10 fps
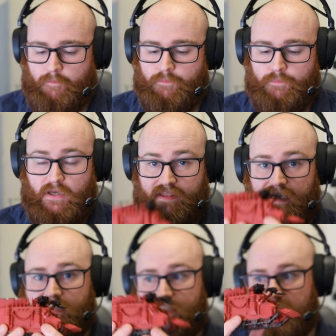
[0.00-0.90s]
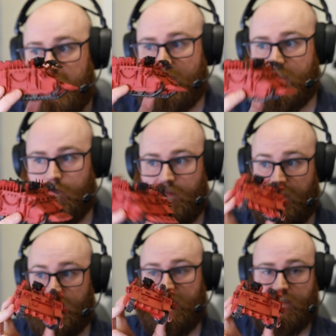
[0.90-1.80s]
But this
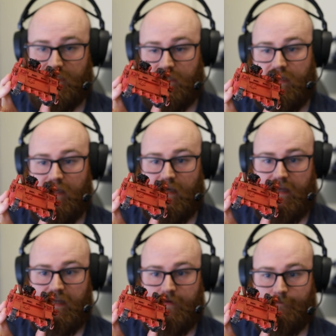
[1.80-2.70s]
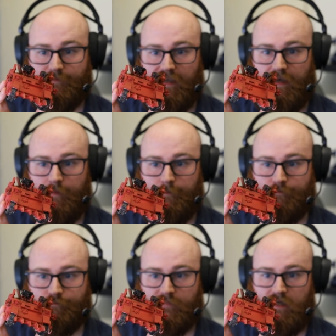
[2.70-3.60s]
has
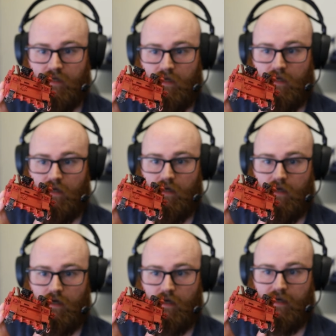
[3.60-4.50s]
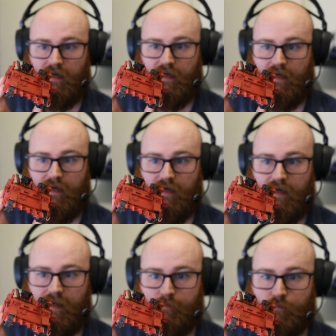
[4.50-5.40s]
um, uh,
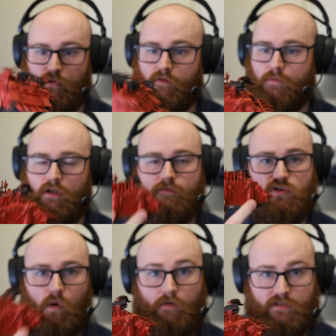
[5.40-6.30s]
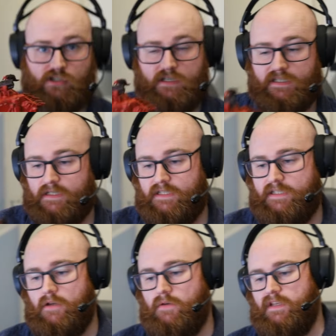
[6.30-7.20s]
a movement of 12 inches.
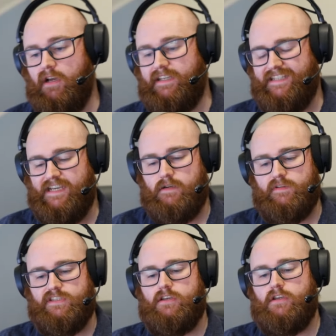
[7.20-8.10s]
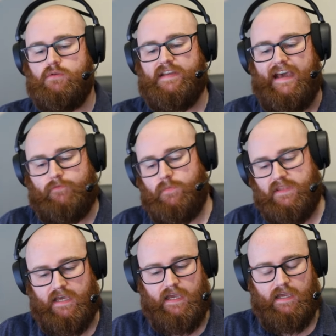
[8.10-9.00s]
So the idea is that you'd have them
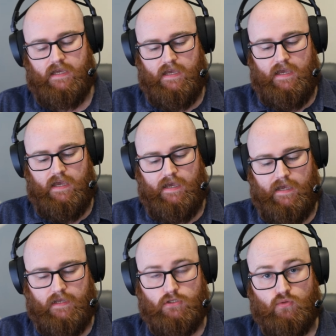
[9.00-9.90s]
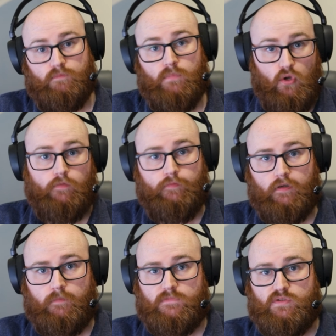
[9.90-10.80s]
in there, you'd move
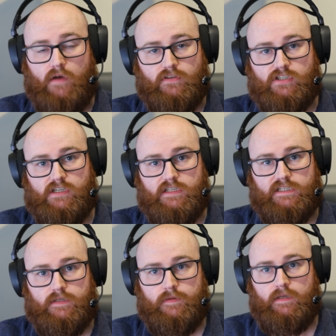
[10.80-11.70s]
12 inches.